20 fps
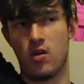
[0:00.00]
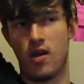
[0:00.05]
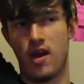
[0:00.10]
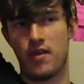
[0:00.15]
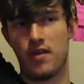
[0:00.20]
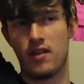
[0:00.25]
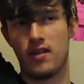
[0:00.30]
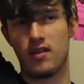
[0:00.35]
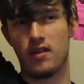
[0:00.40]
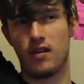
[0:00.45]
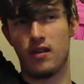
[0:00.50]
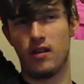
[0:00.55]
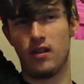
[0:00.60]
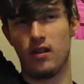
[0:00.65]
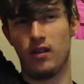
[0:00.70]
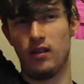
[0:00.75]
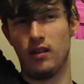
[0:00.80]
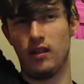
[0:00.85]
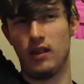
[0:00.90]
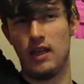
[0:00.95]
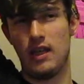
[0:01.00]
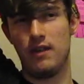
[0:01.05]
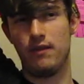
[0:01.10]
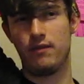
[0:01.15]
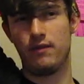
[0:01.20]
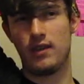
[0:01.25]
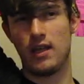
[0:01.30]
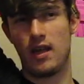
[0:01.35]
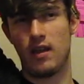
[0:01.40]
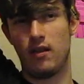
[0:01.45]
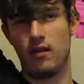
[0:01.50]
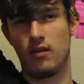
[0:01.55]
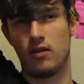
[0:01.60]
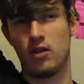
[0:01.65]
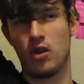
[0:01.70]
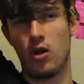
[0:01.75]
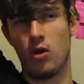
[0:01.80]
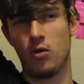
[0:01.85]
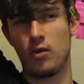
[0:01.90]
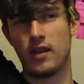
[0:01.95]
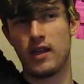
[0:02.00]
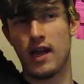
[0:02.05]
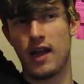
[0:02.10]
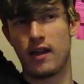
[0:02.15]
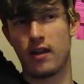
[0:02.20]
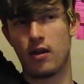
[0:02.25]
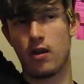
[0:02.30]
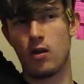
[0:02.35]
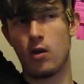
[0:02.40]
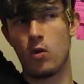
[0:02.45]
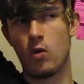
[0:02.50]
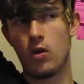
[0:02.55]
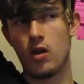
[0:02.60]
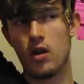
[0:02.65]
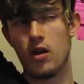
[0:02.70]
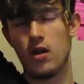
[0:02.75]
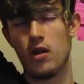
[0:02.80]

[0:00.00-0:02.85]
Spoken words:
I think the leaf-toed gecko.